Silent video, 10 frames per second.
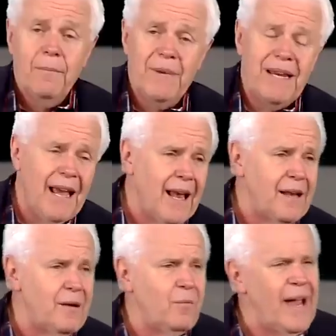But
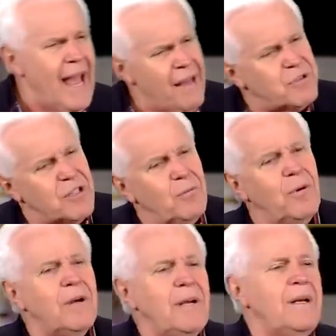yet we have
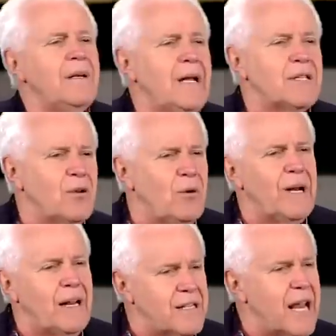someone that's on
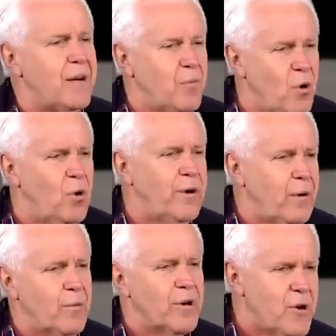that same road
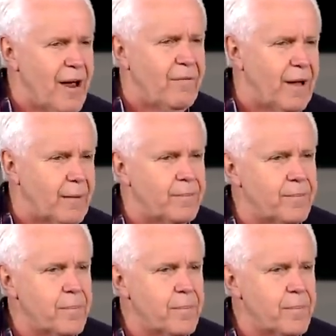that we're traveling.